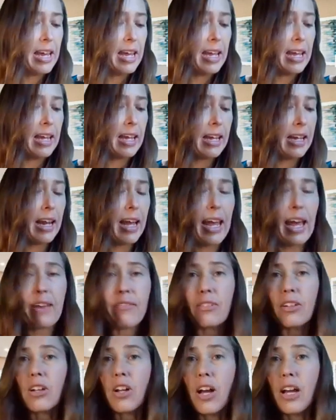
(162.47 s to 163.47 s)
And I
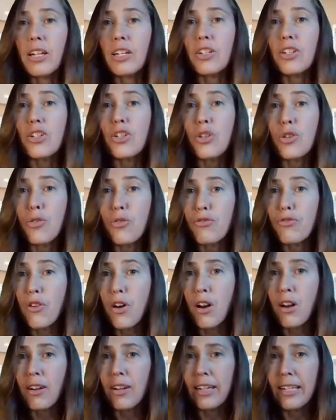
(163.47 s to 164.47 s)
haven't gotten too
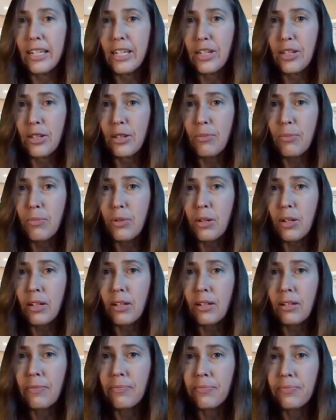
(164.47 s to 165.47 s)
far into the
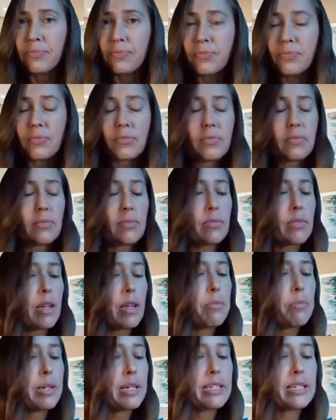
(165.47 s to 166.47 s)
book,
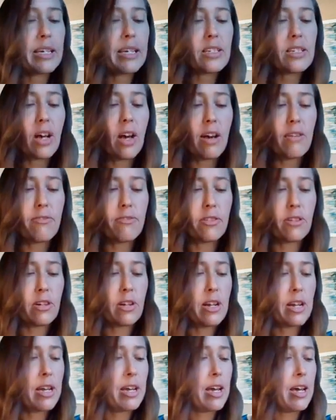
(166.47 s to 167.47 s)
but it does
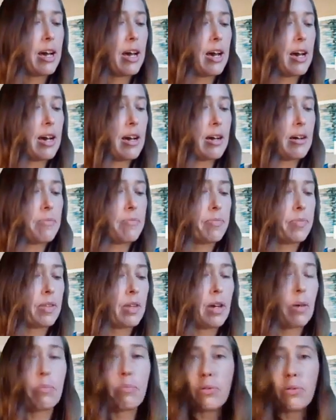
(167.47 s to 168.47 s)
offer
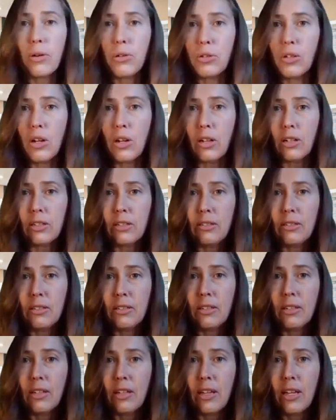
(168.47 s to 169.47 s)
a prologue.
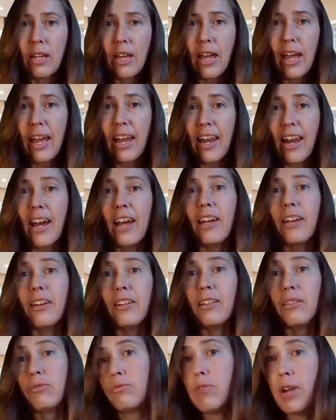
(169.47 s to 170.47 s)
And
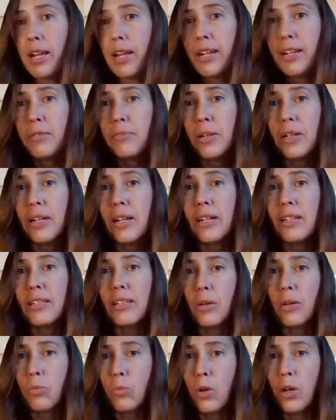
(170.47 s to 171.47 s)
I read it because
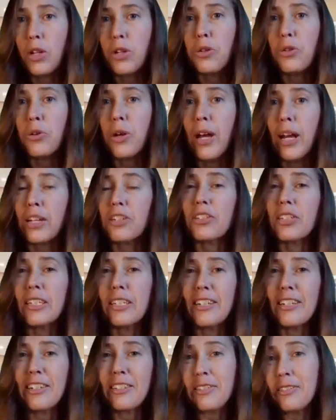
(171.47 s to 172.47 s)
I'm one who actually
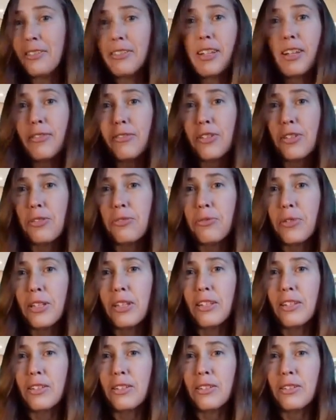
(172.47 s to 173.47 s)
loves to
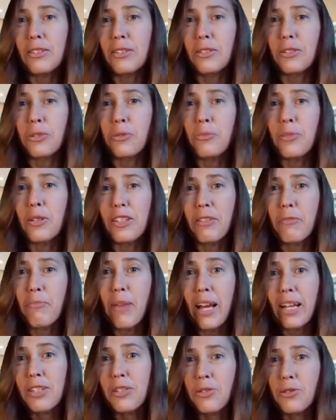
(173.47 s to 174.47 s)
read the little bits of
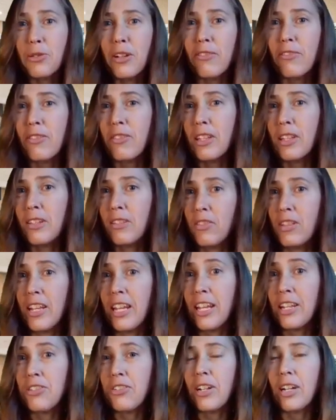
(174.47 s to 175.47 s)
backstory in
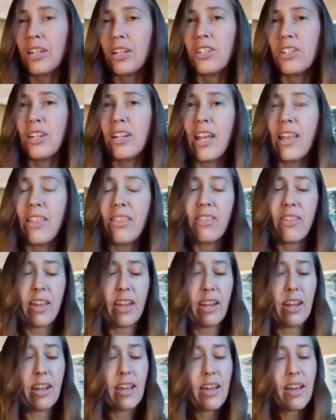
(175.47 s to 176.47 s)
the introduction. And
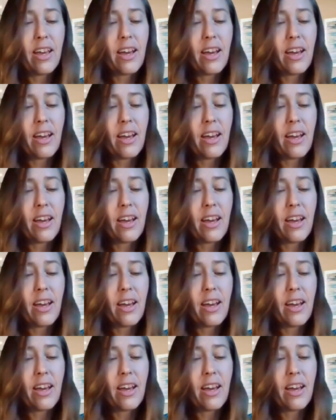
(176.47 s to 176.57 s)
then